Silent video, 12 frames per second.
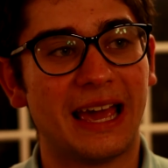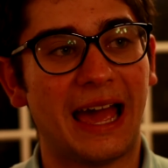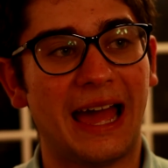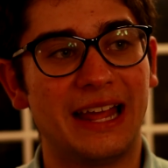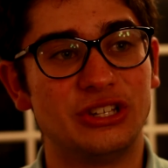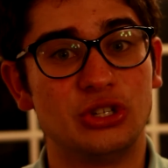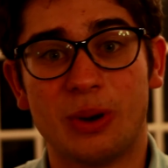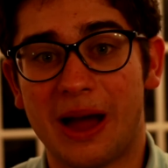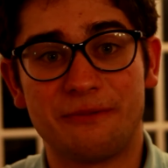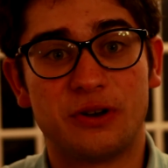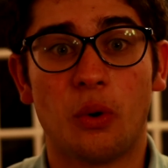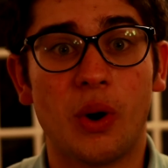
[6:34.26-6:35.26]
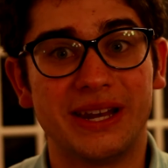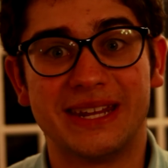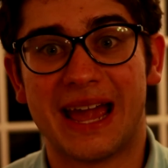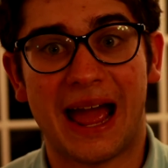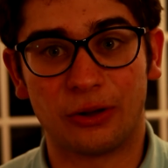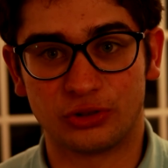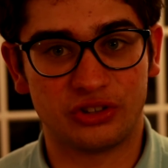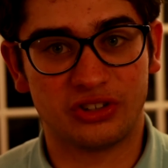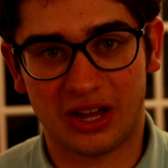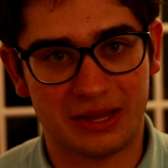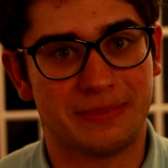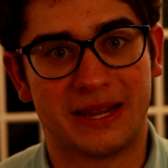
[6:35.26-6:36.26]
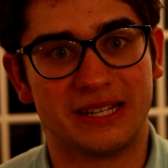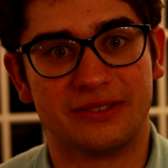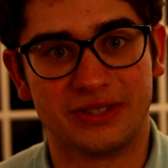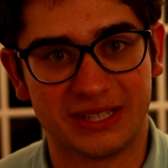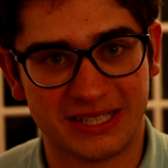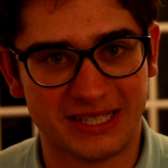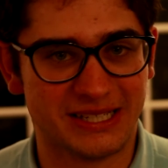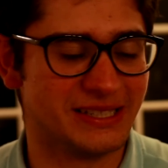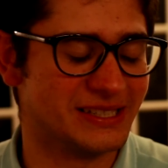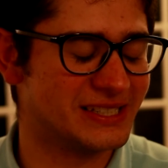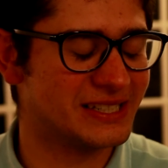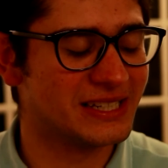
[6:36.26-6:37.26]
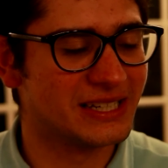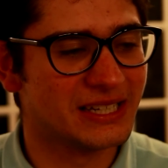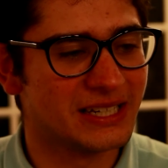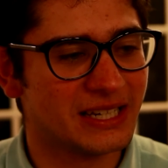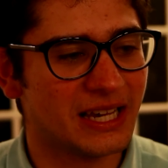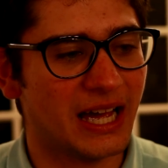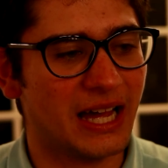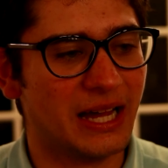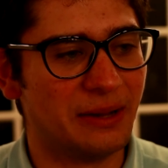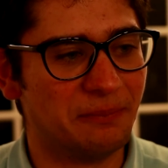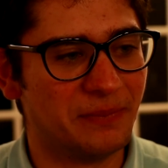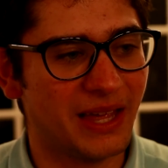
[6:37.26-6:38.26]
and you have no idea how to type any of the keys. And